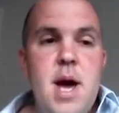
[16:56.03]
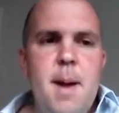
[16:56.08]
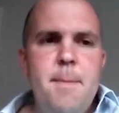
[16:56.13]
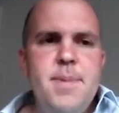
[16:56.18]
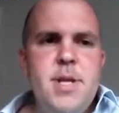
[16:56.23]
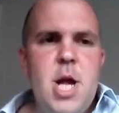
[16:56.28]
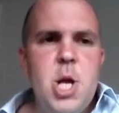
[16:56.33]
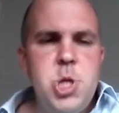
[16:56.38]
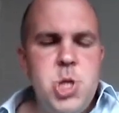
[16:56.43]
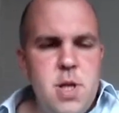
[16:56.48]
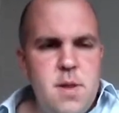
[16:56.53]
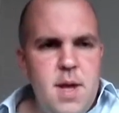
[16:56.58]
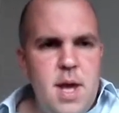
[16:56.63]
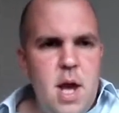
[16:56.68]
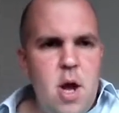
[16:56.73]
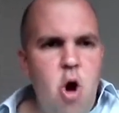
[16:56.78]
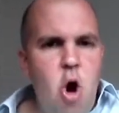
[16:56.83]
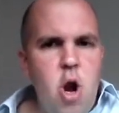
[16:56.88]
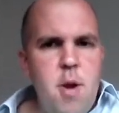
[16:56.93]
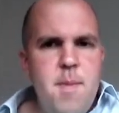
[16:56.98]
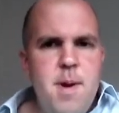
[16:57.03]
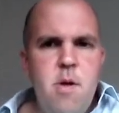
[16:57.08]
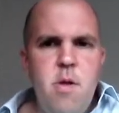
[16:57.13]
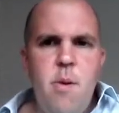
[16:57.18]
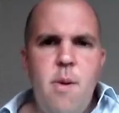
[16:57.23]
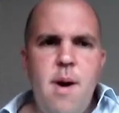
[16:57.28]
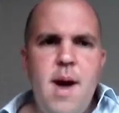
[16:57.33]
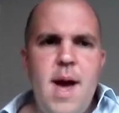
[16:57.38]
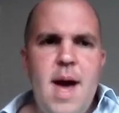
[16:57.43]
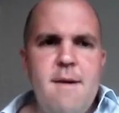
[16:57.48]
and potentially the economy,
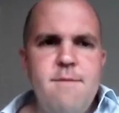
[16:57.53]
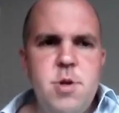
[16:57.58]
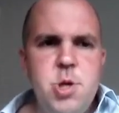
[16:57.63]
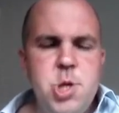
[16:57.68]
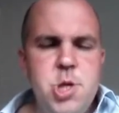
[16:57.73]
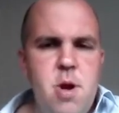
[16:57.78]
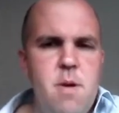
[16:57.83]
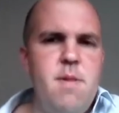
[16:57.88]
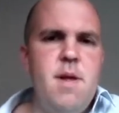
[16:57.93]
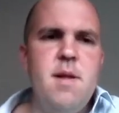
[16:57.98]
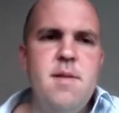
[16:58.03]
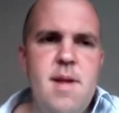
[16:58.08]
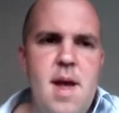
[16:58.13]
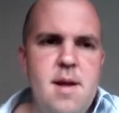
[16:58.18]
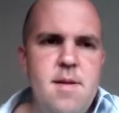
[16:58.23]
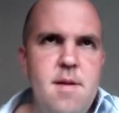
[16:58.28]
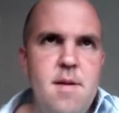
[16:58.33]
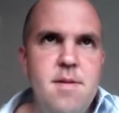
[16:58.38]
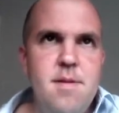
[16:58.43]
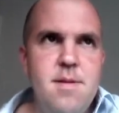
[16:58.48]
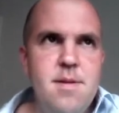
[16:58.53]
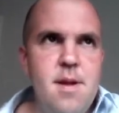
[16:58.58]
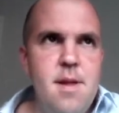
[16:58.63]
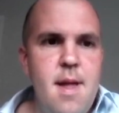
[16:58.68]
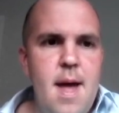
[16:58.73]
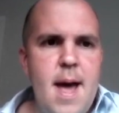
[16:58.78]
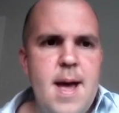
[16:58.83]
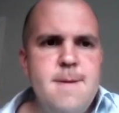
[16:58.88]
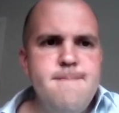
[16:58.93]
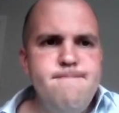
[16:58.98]
although I haven't shown that data
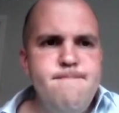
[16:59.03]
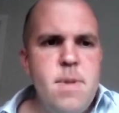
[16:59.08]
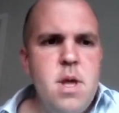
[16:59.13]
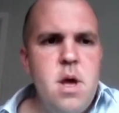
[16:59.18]
today.